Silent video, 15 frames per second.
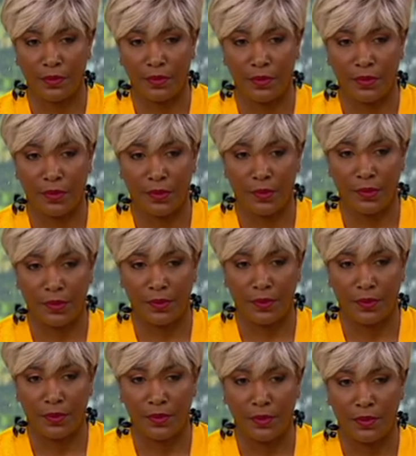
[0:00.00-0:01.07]

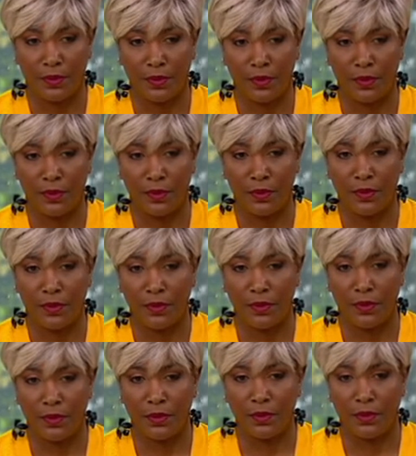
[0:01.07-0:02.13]

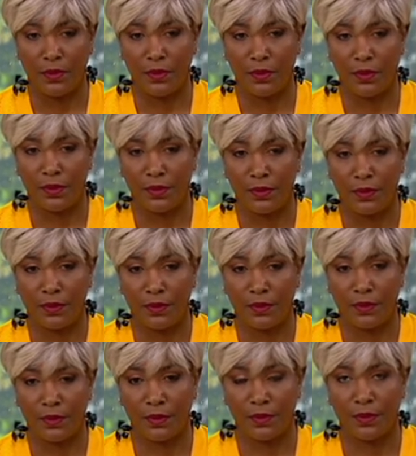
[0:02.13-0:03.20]

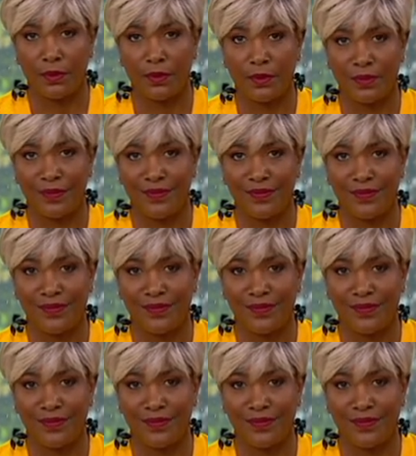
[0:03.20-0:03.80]
The person shown says nothing.